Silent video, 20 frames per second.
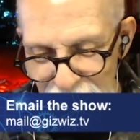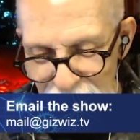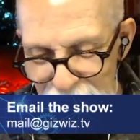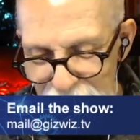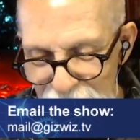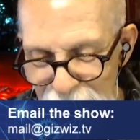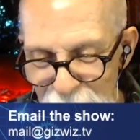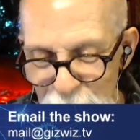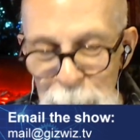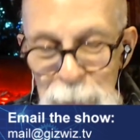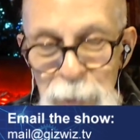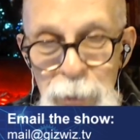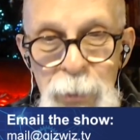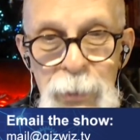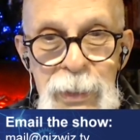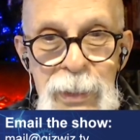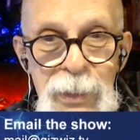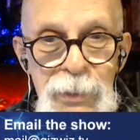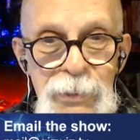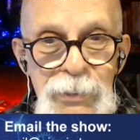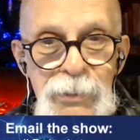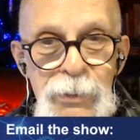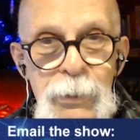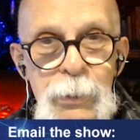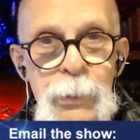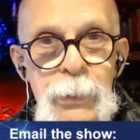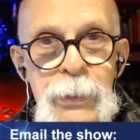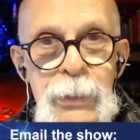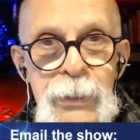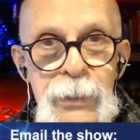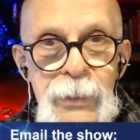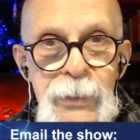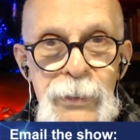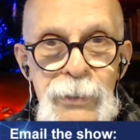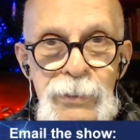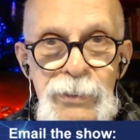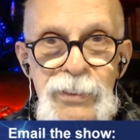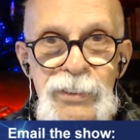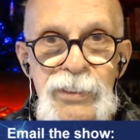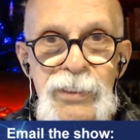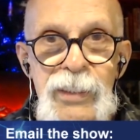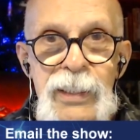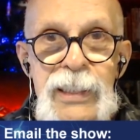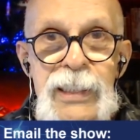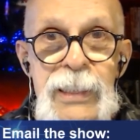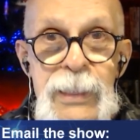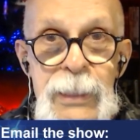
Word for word: Okay. But join us New Year's